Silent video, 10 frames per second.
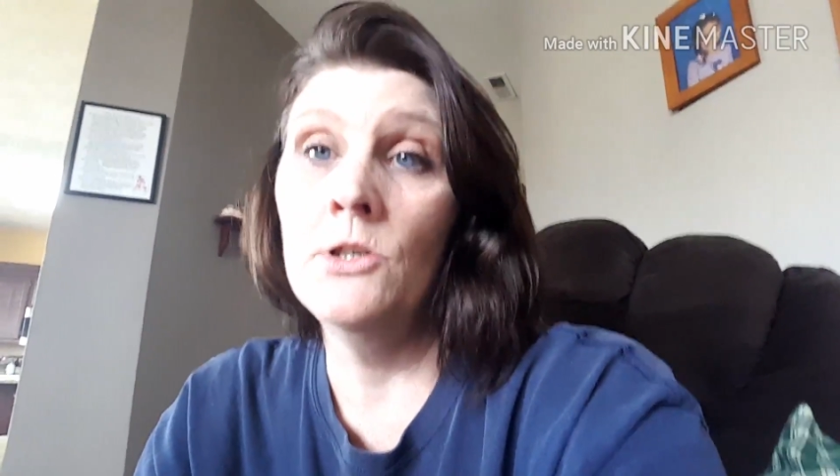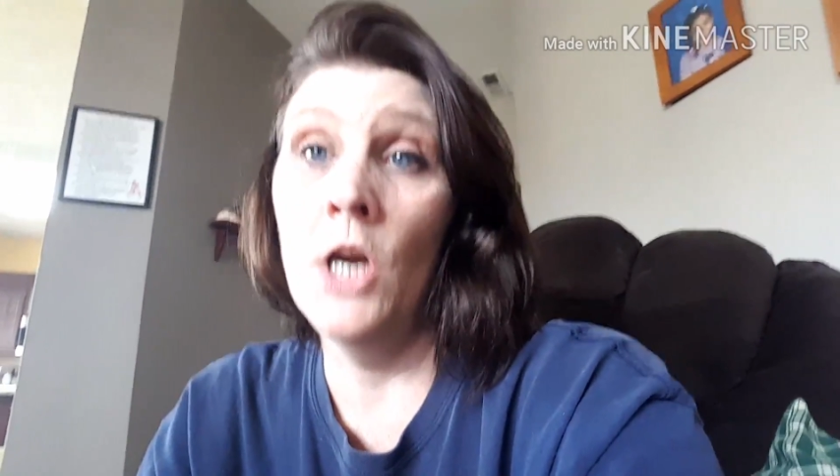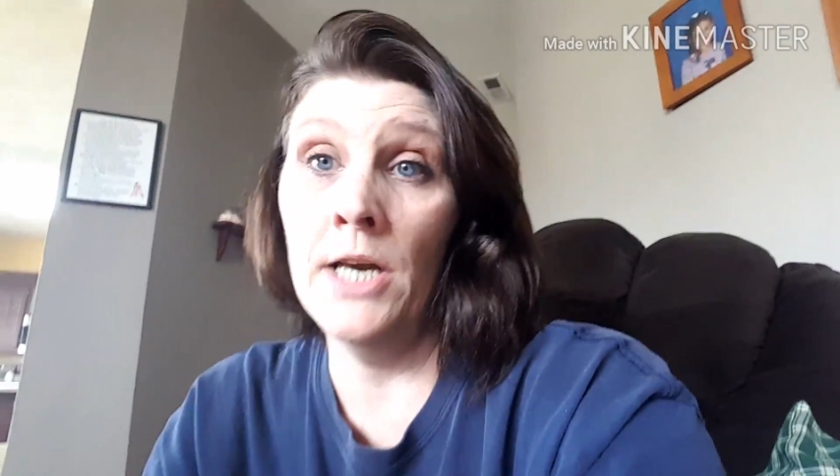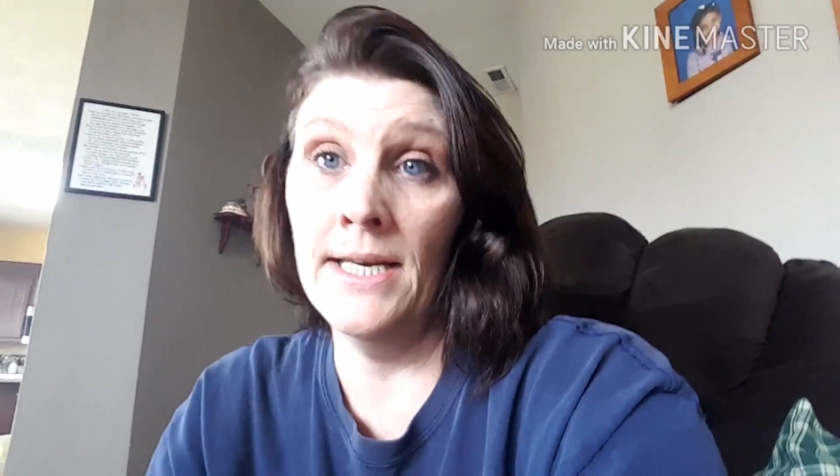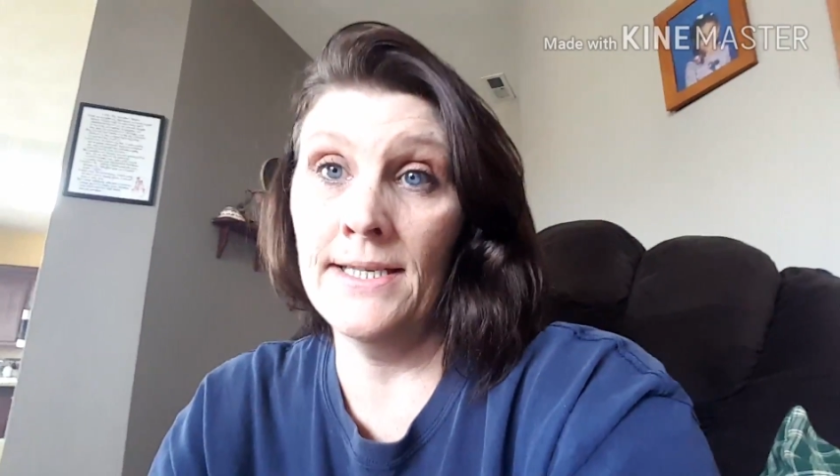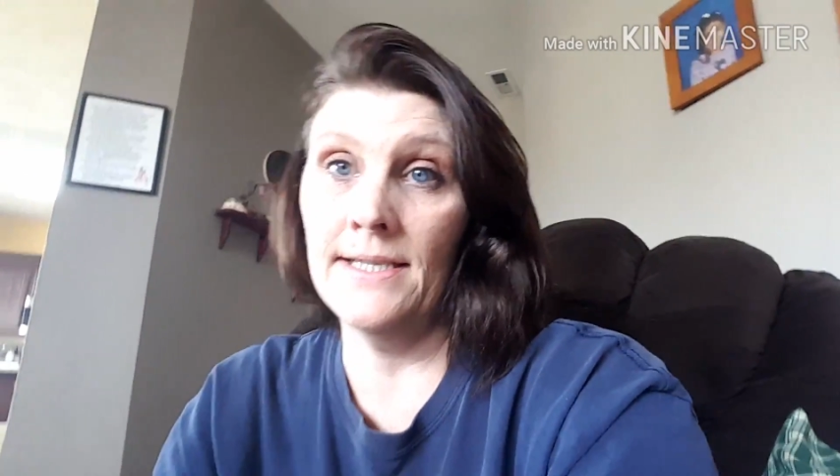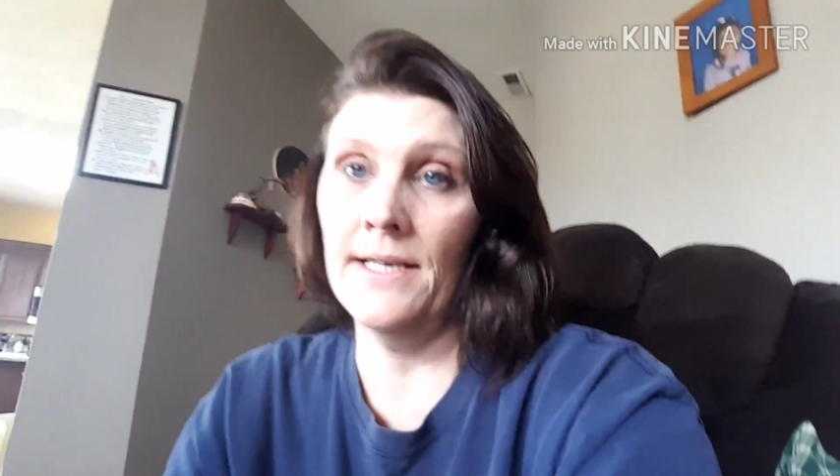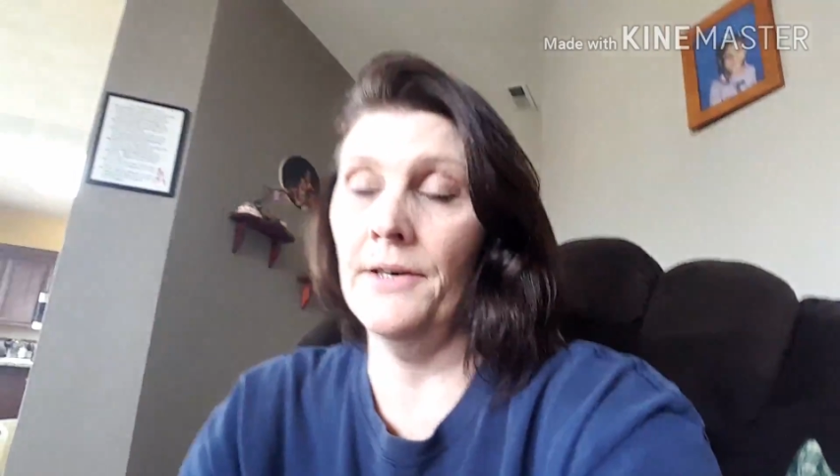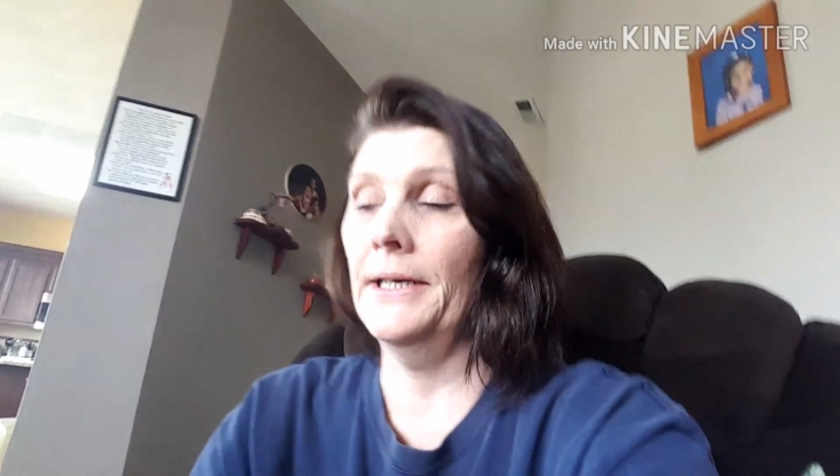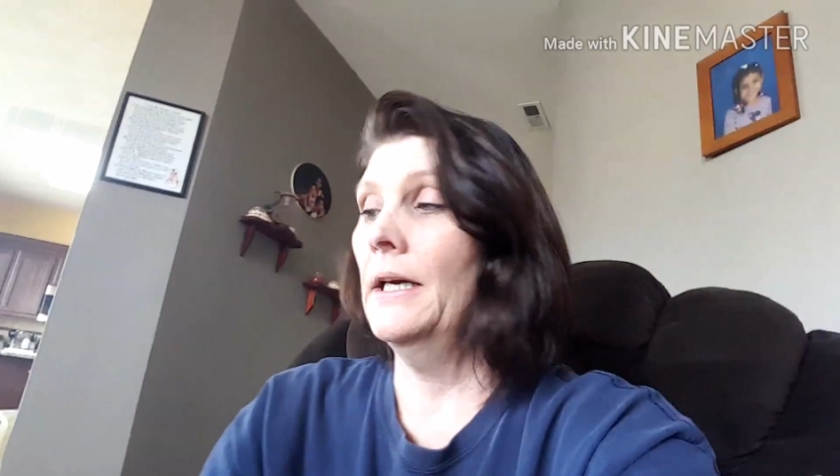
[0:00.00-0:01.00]
not
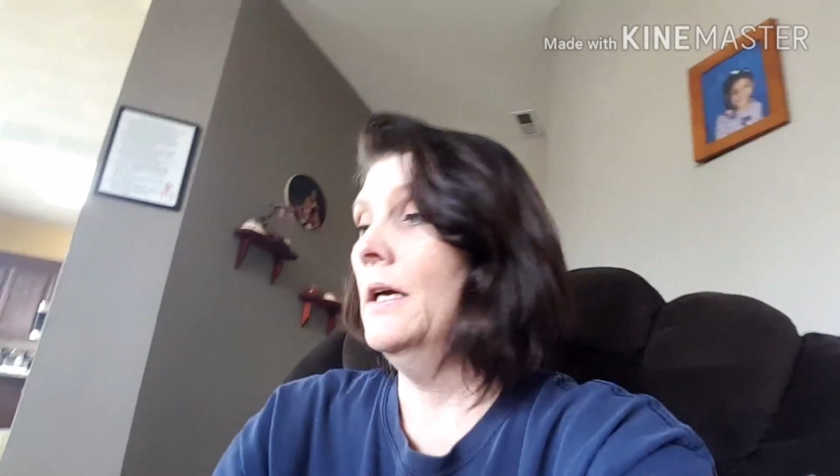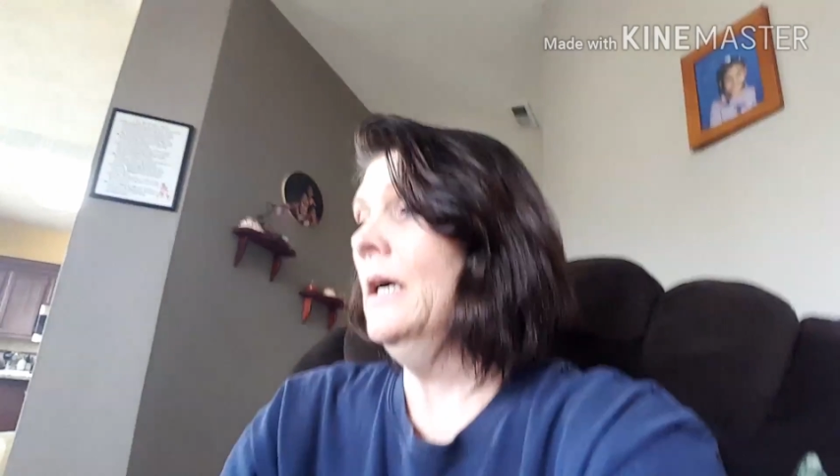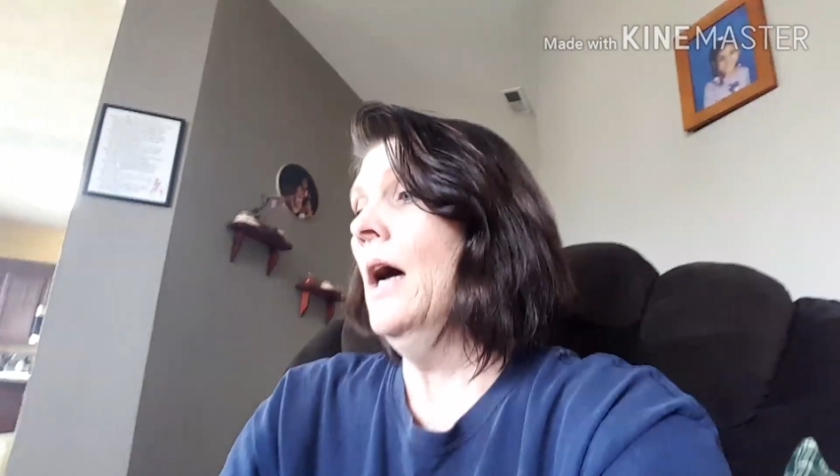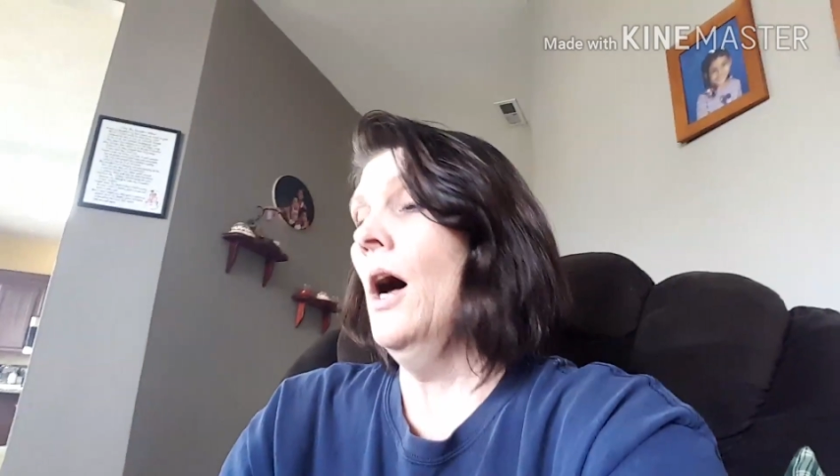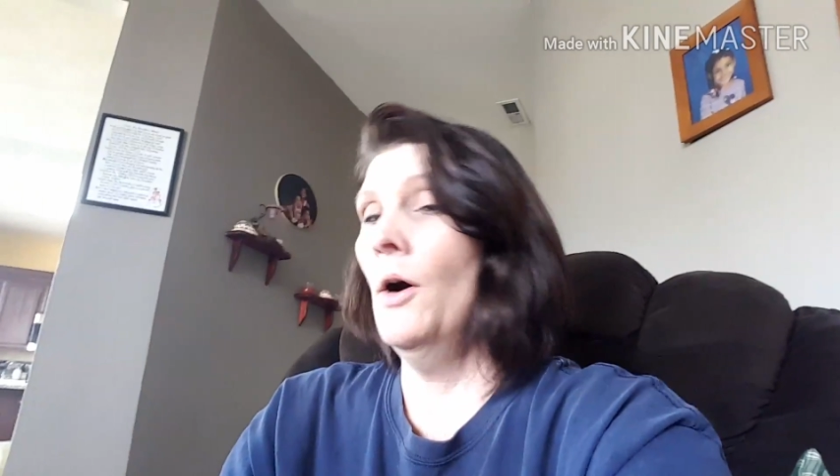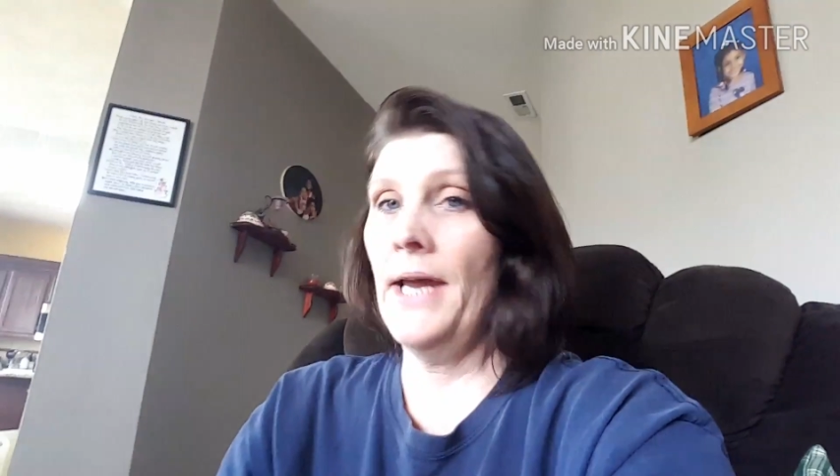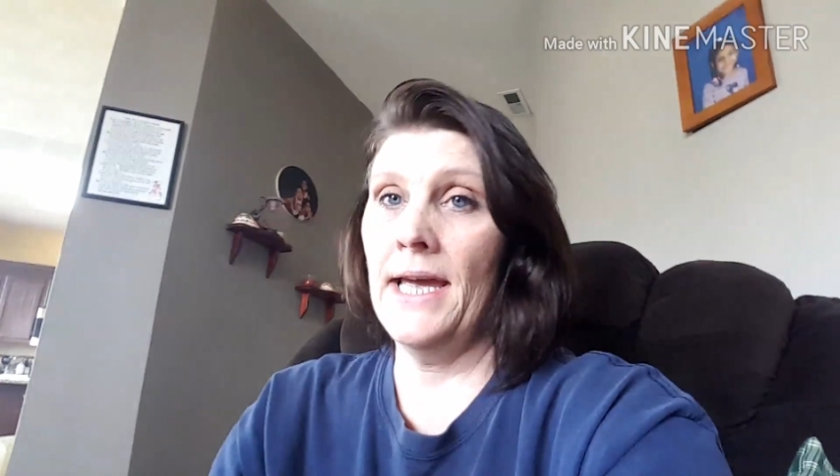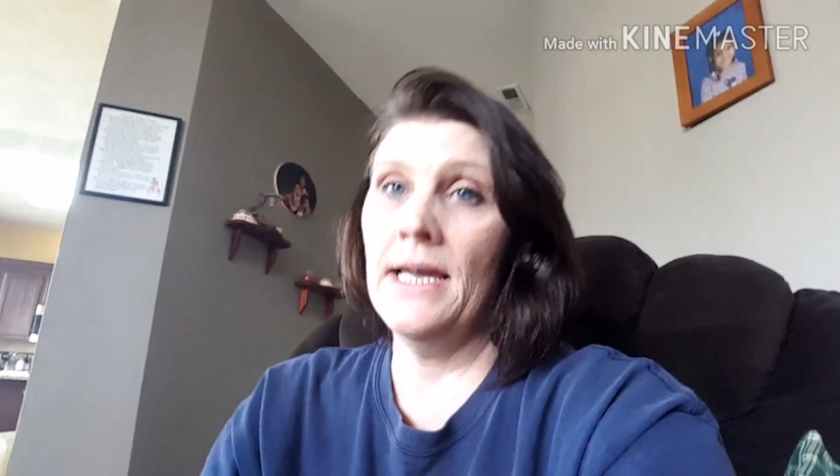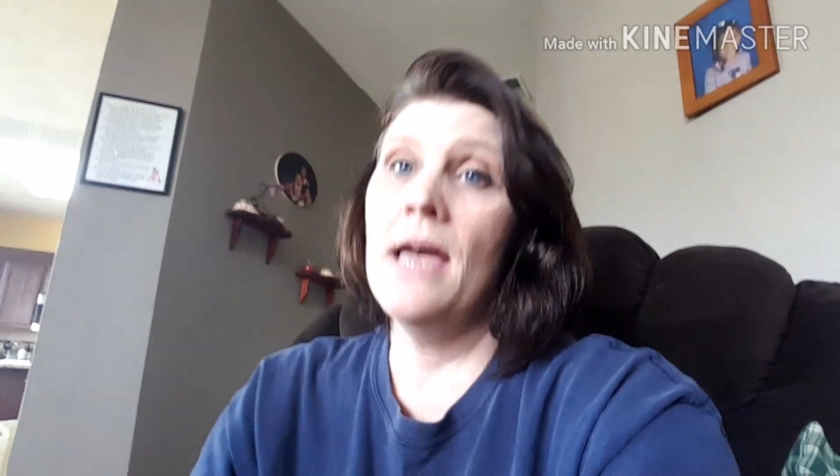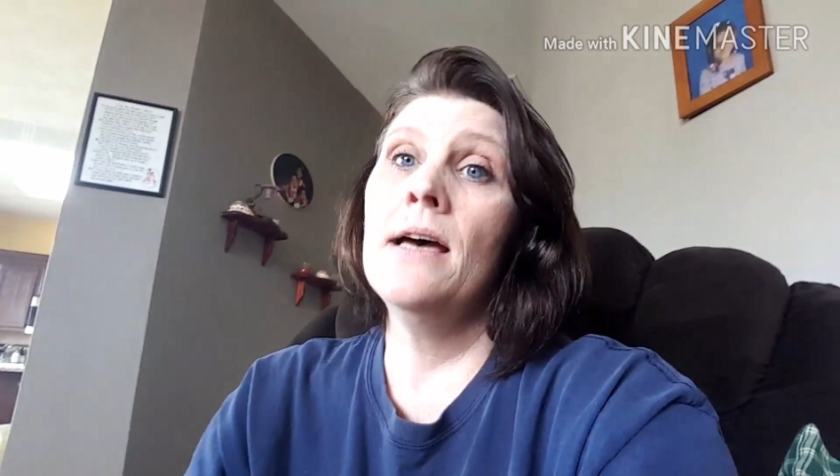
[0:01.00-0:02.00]
necessary.
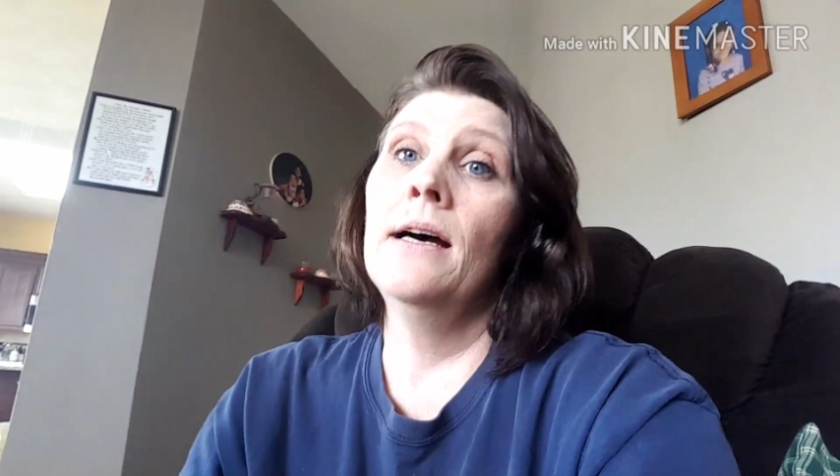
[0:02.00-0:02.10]
Okay,